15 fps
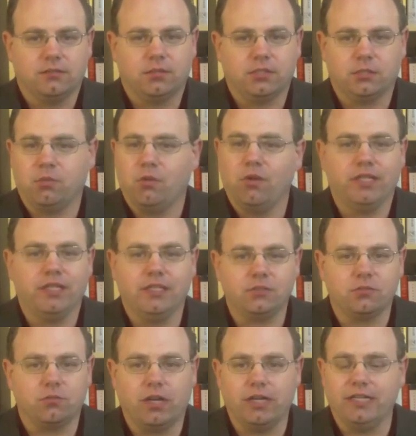But the point
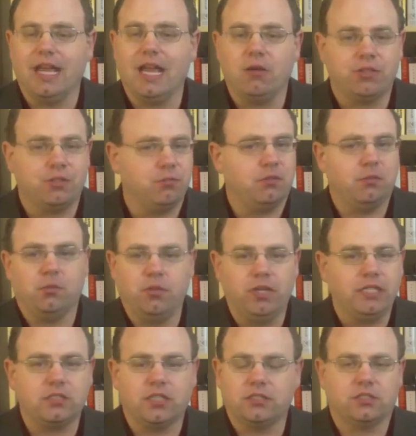is, right now with the minimum
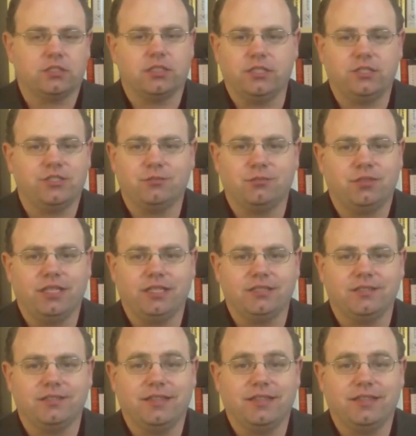wage legislation in place,